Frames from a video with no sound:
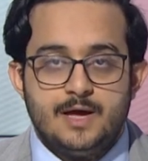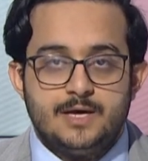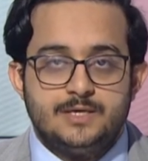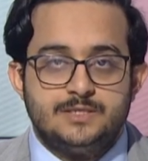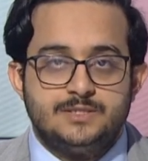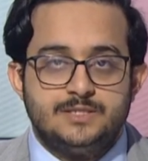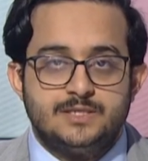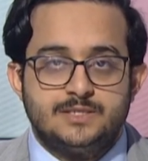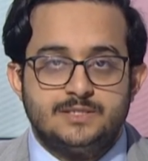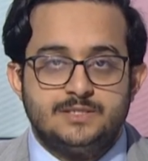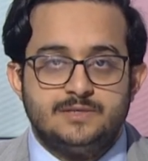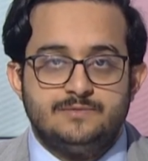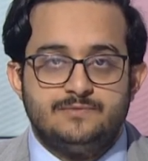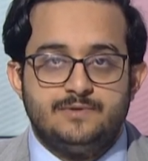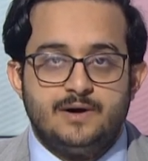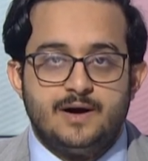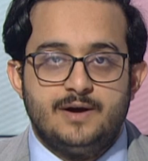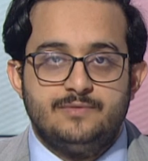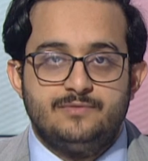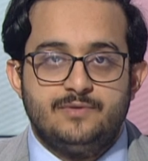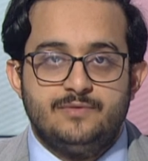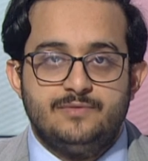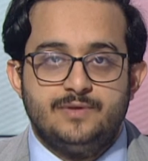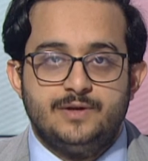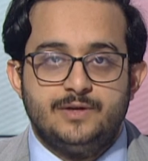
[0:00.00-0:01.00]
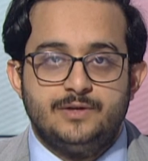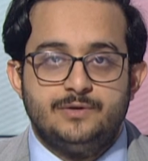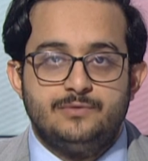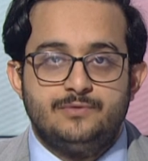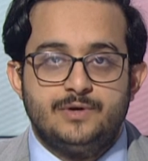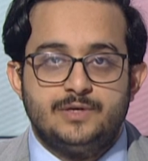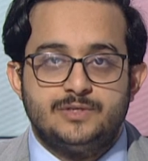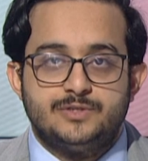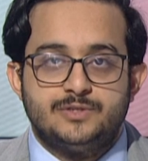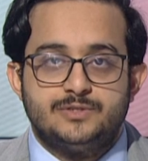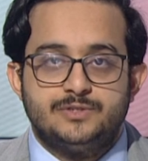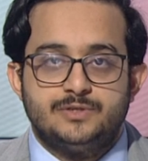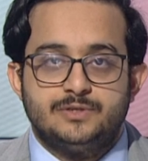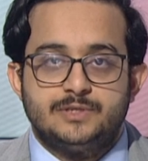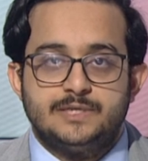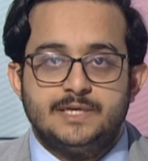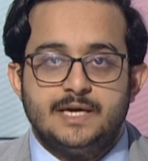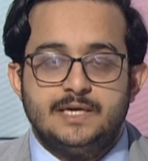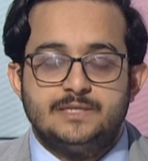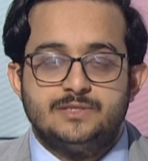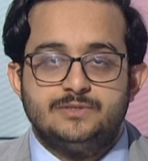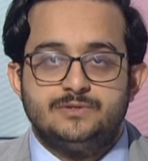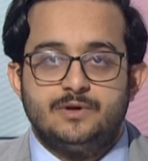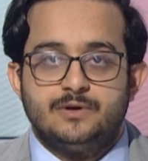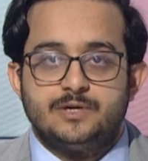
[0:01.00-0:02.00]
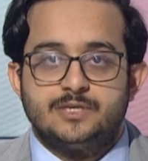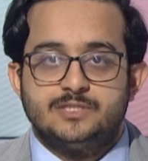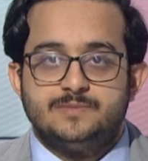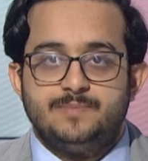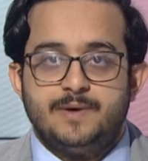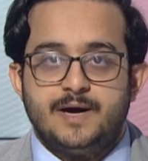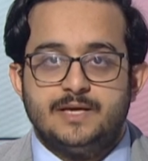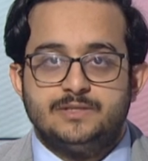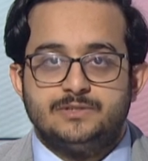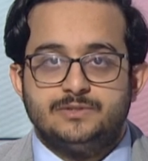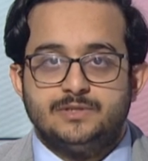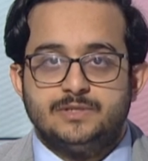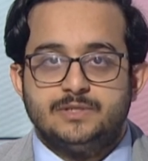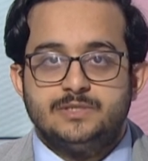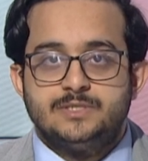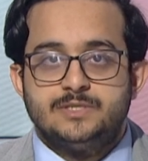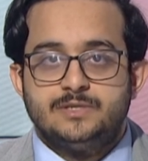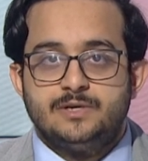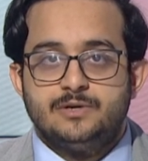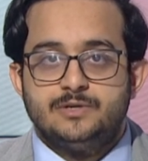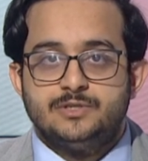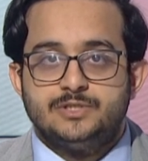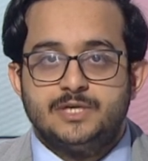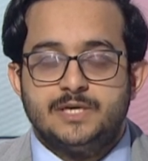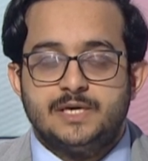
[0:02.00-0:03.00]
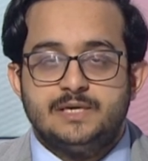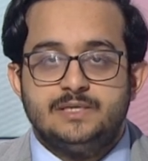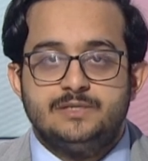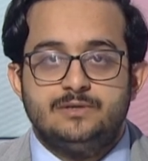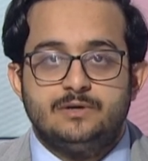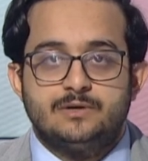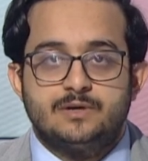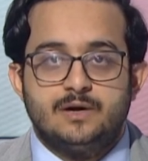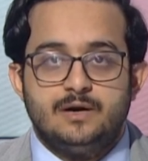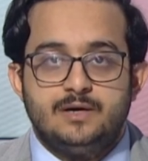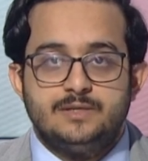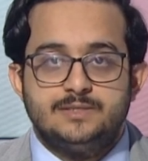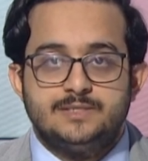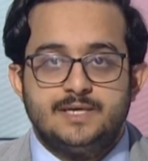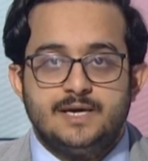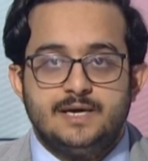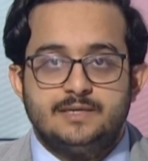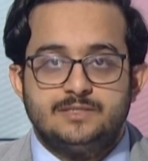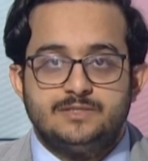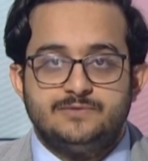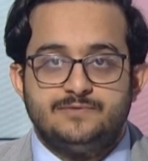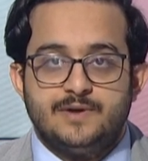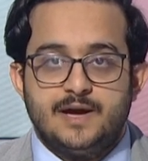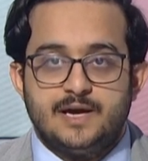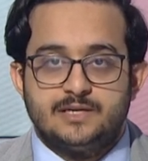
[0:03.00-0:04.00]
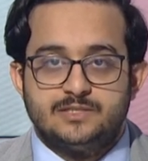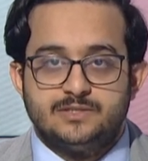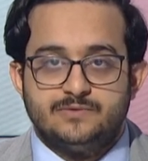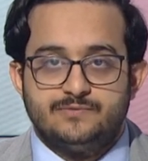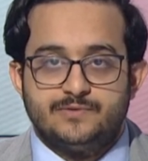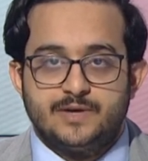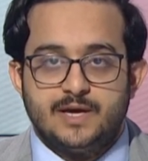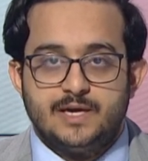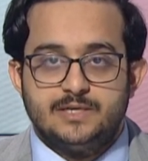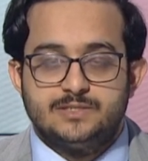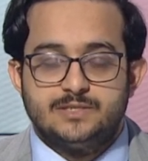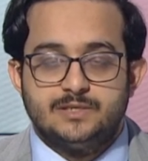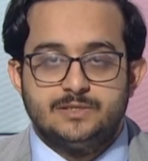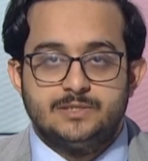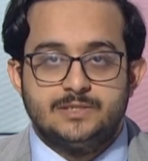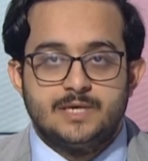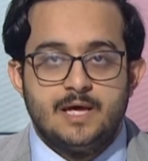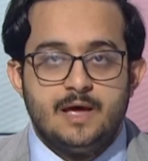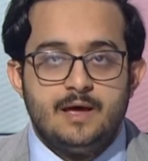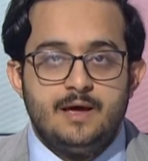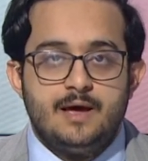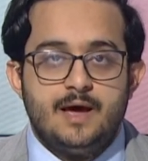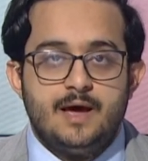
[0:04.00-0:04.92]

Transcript: 65 of the new registered cases are expatriates, 38 are contacts of active cases,